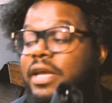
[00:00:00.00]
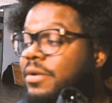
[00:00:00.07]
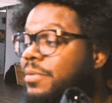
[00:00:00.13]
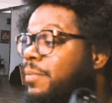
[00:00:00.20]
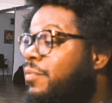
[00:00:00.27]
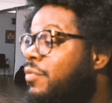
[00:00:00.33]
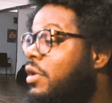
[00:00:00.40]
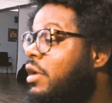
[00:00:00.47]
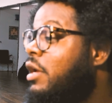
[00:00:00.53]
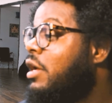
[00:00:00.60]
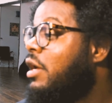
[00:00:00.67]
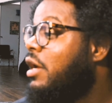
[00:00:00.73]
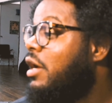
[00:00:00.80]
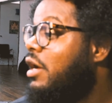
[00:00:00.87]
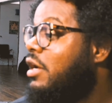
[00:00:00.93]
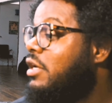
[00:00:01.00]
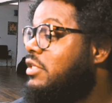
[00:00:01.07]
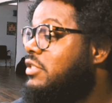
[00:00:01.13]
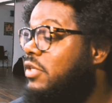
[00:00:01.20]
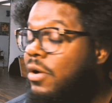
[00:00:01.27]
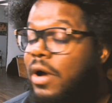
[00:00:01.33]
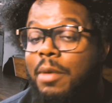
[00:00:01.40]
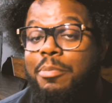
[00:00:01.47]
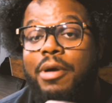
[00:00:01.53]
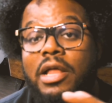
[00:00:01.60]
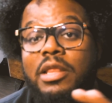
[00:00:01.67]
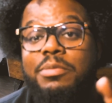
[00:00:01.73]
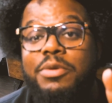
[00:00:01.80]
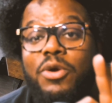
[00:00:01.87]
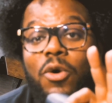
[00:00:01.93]
them. So I'll
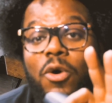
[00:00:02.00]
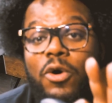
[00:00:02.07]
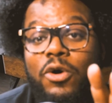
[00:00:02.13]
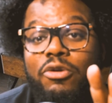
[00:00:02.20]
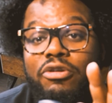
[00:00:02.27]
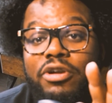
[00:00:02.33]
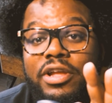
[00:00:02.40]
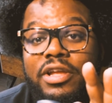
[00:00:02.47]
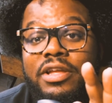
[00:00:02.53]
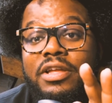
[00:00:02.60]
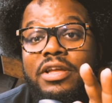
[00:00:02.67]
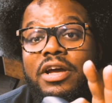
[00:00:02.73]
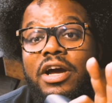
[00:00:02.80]
probably be ordering